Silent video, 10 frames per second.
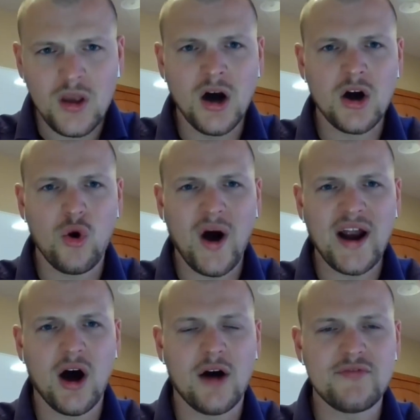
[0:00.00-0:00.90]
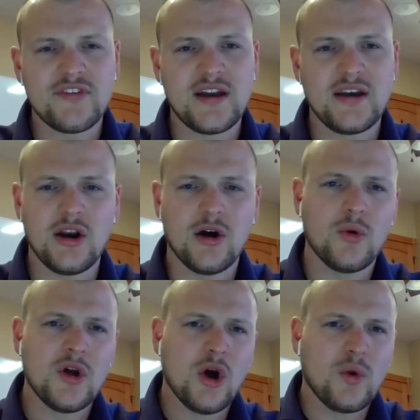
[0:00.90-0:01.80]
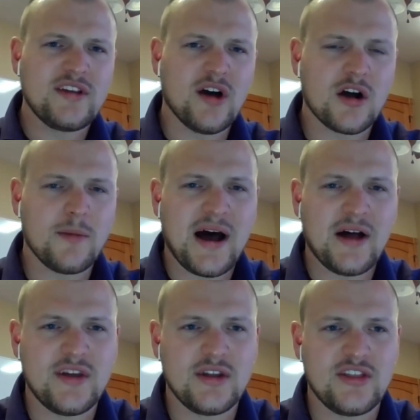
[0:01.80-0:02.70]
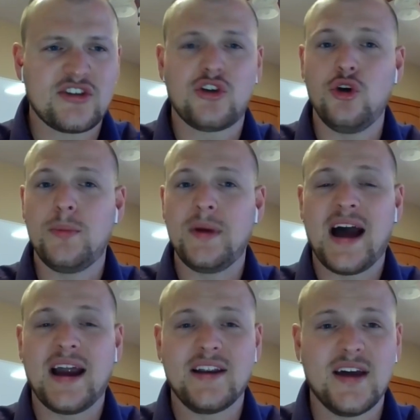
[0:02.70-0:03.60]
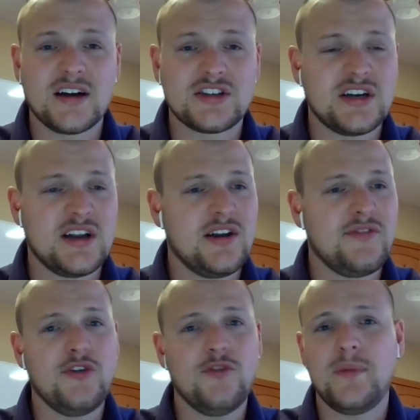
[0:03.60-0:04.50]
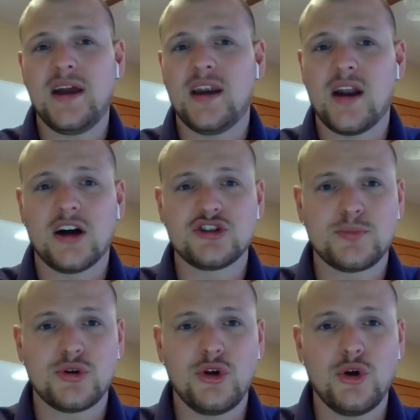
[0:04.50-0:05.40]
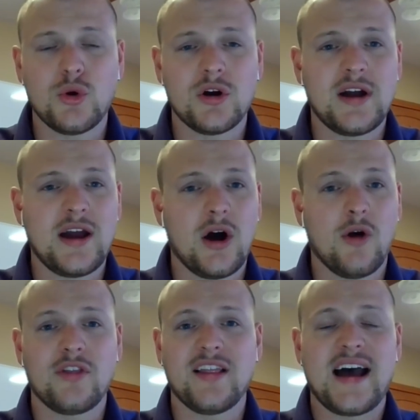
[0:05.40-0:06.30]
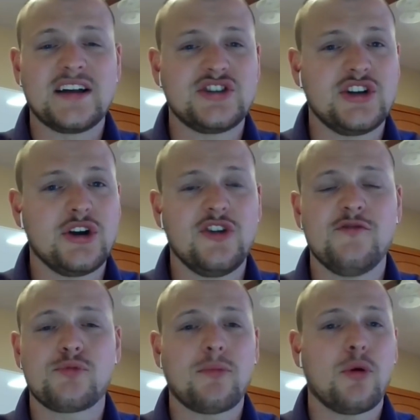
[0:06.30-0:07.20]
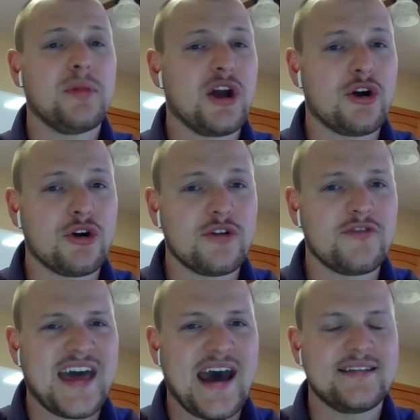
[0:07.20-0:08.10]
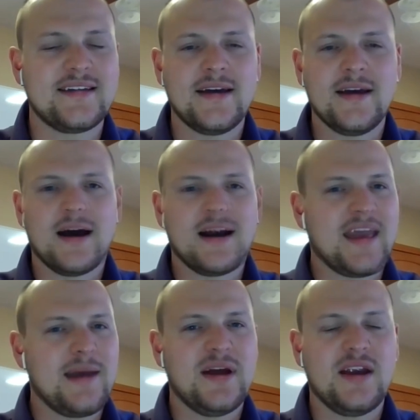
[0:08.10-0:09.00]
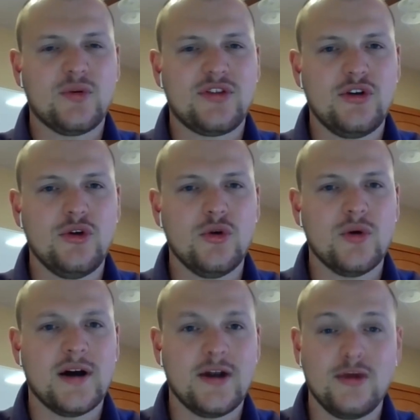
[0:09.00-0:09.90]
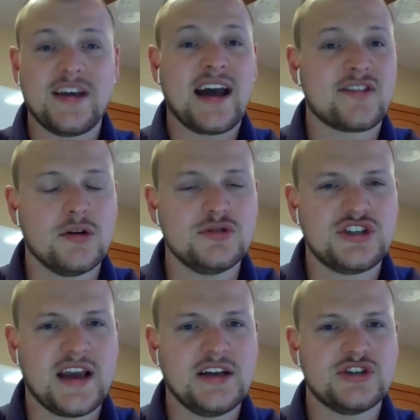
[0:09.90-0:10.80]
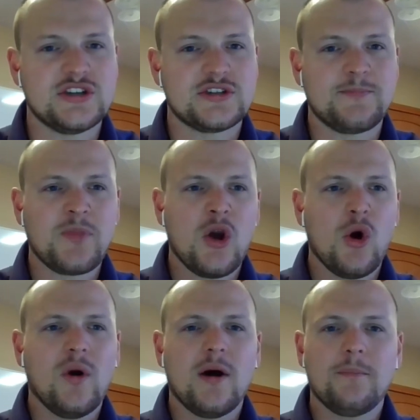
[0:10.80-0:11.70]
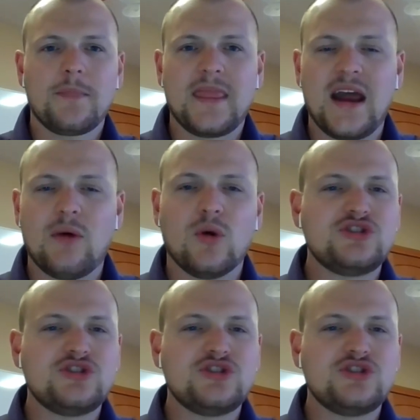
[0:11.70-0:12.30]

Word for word: uh, quite often, you know, we talk about the, this QBI deduction, and if you've been an entrepreneur over the last year, you've probably heard of that. That came in with the new new tax code changes. Well, and